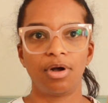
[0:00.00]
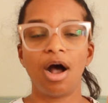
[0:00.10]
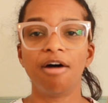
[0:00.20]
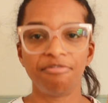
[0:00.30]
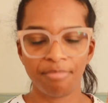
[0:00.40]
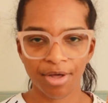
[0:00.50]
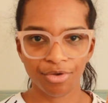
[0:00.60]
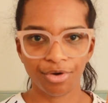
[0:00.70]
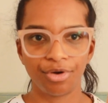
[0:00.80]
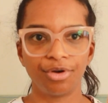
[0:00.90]
of
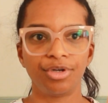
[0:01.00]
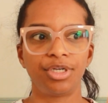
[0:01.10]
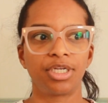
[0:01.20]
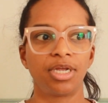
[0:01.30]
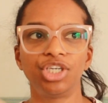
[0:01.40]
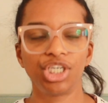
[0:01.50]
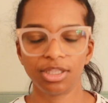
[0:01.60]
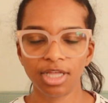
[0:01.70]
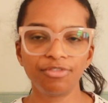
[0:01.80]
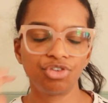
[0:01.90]
motherhood. She
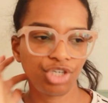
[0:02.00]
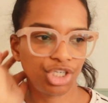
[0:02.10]
loves her